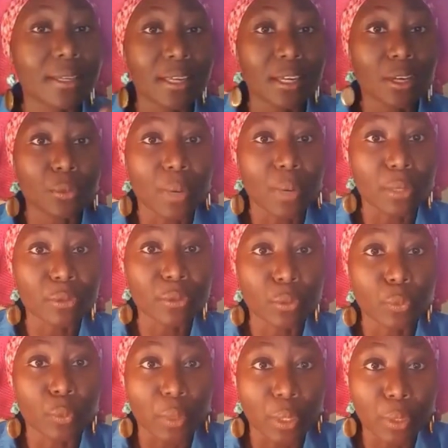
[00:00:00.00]
around the
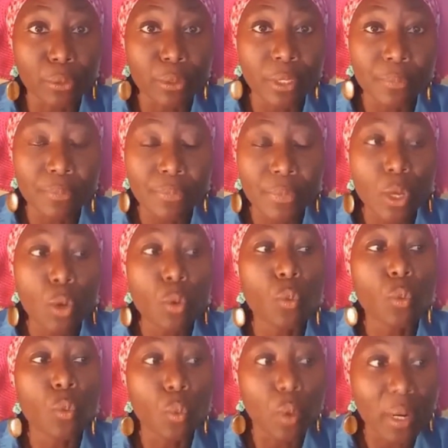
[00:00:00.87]
world?
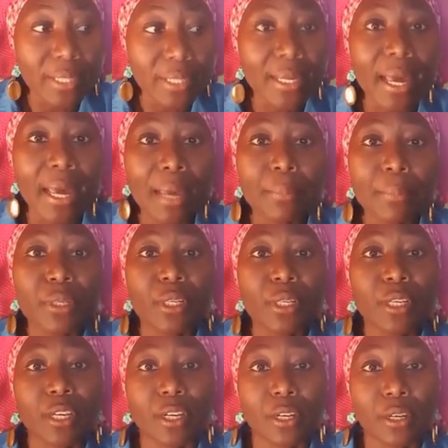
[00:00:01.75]
What happened
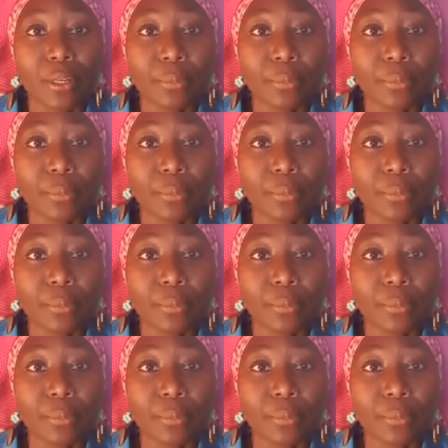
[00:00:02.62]
here?